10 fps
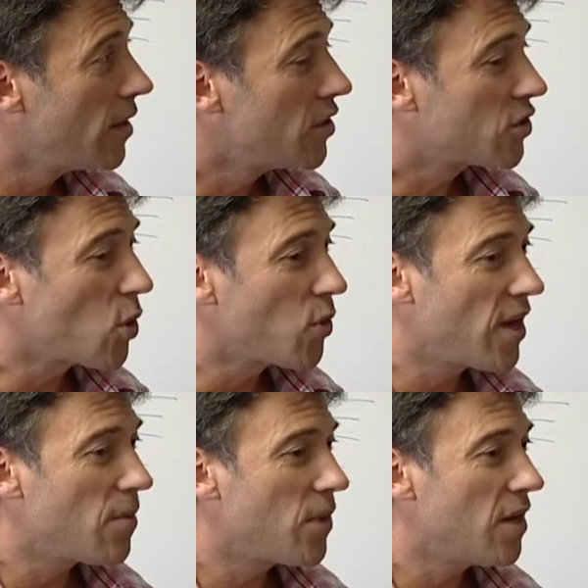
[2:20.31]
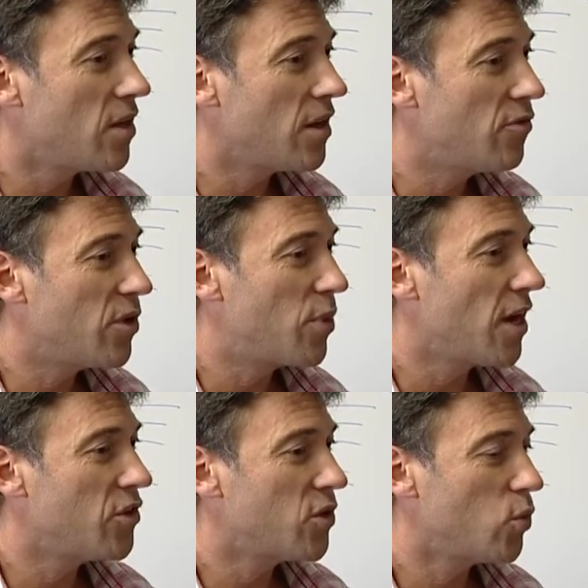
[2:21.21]
So would that mean that every
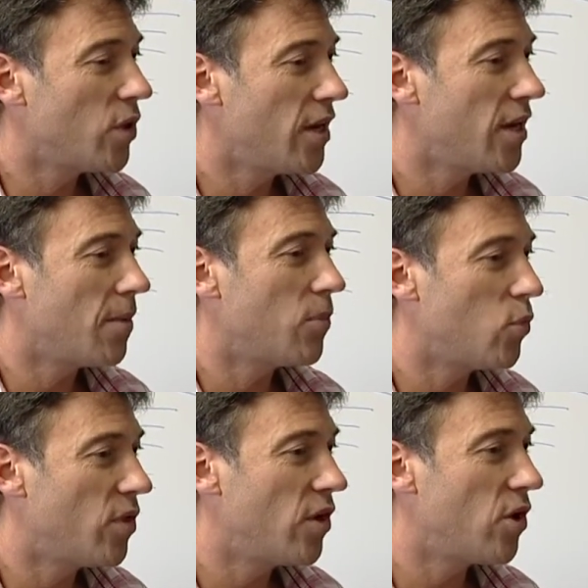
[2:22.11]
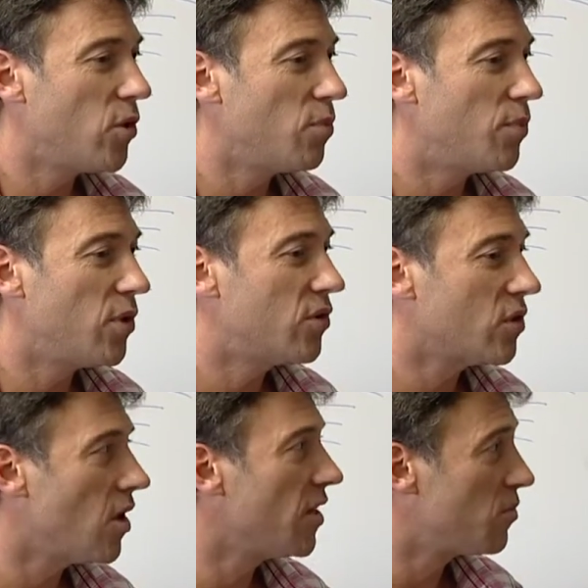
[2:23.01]
patient would end up with their own
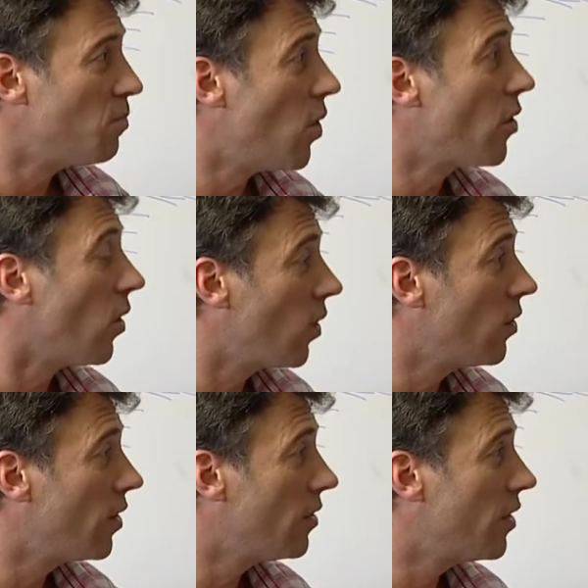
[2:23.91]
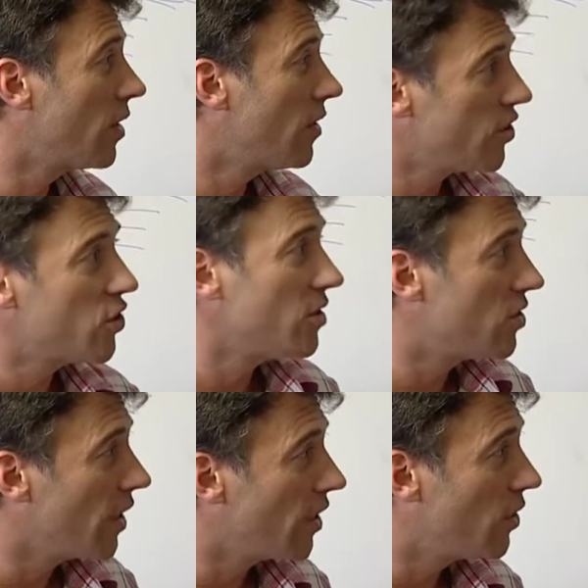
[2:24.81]
personalised model that the clinicians
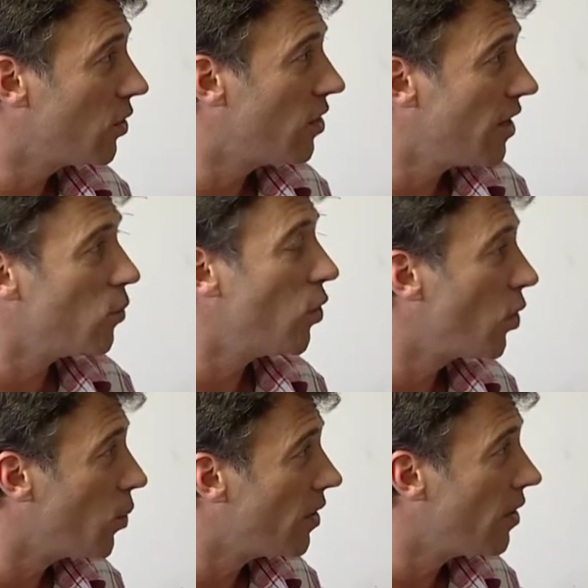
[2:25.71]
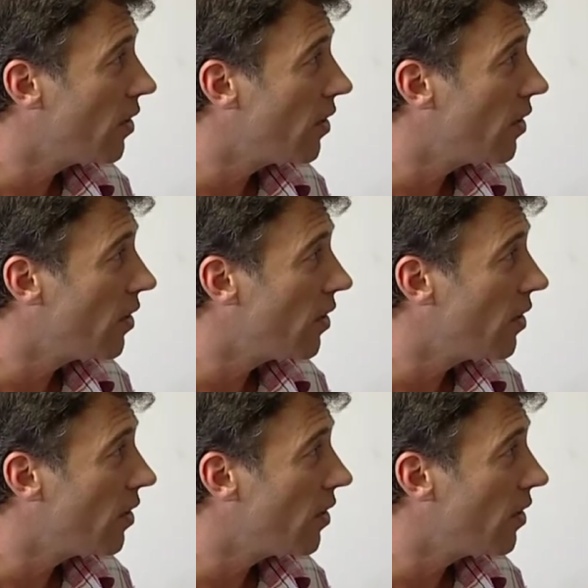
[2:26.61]
could then work with?